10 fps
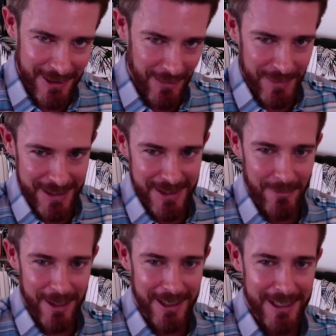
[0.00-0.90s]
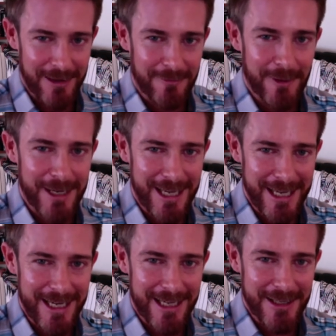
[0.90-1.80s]
topics that we are covering
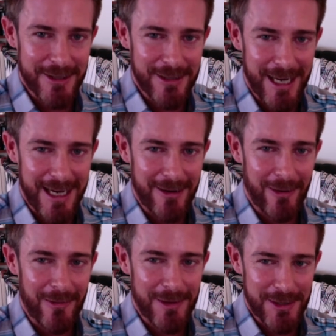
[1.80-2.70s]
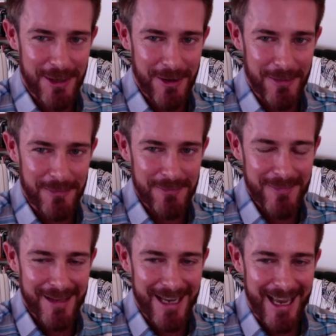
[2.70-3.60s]
here today on the show.
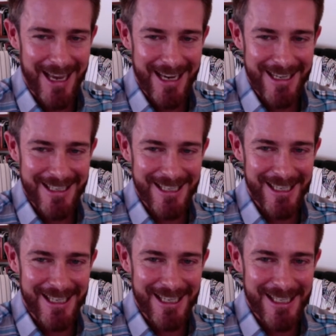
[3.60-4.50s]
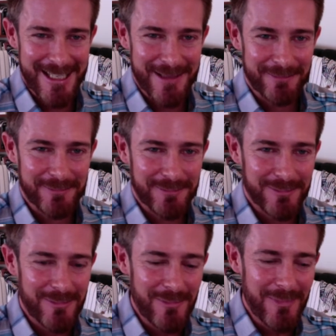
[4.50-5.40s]
And it's,
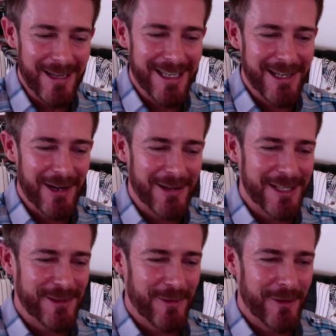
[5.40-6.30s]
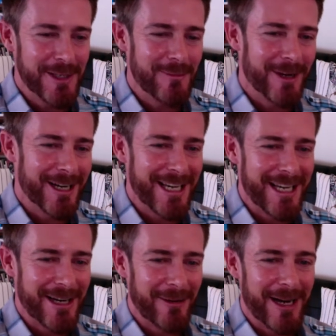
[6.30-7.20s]
this first one
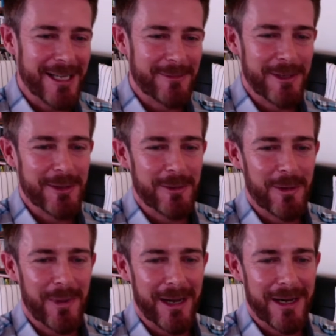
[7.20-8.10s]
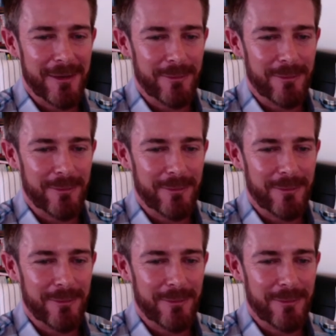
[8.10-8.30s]
here, as we talk about